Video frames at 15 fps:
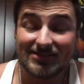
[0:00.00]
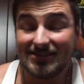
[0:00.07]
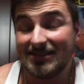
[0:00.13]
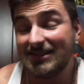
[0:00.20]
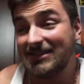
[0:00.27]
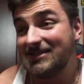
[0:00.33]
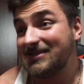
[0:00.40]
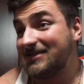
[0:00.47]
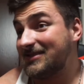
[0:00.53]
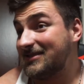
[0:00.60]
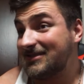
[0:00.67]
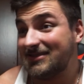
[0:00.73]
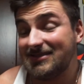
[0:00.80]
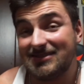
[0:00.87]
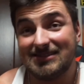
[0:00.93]
He's
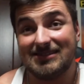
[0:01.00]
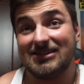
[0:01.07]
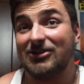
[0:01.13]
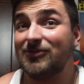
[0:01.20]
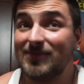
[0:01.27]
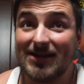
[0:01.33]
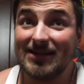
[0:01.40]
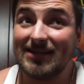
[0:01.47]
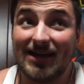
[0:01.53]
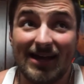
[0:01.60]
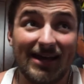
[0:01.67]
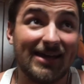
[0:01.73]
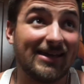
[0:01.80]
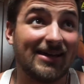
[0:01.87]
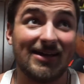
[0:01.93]
still my guy.